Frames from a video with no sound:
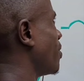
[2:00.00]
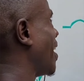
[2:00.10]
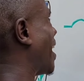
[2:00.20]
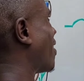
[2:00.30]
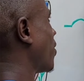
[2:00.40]
of the
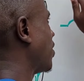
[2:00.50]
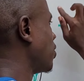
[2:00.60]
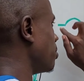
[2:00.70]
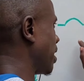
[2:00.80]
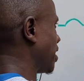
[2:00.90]

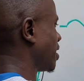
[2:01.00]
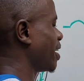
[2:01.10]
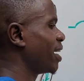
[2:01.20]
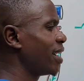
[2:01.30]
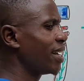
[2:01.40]
arrangement,
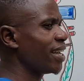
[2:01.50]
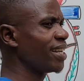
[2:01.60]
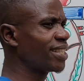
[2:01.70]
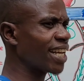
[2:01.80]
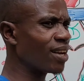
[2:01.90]

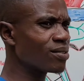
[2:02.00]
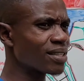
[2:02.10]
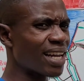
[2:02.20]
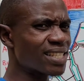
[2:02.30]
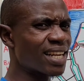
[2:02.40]
it tells
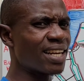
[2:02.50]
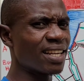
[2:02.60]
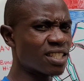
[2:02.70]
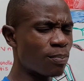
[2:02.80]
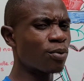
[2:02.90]
us that there
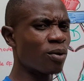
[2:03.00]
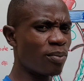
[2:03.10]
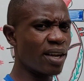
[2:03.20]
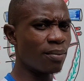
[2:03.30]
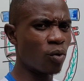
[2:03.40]
is a
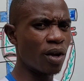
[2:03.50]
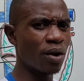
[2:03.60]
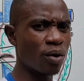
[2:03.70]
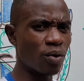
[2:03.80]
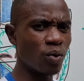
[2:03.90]
problem
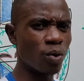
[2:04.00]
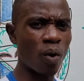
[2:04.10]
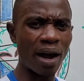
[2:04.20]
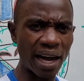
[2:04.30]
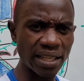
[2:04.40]
going on with
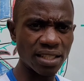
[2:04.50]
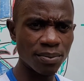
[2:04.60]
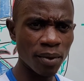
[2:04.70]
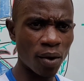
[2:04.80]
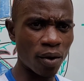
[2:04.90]
your heart.
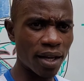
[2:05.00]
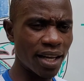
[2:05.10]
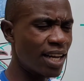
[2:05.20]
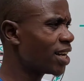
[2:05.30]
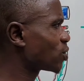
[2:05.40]

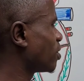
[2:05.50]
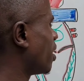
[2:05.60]
Okay, so